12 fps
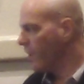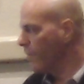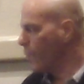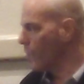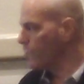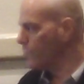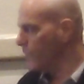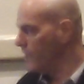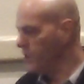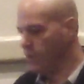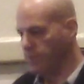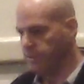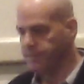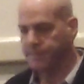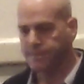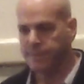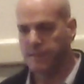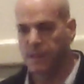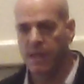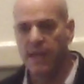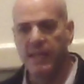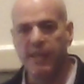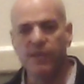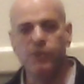Of course we do.
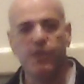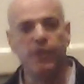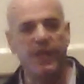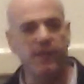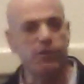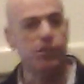Now here's the thing,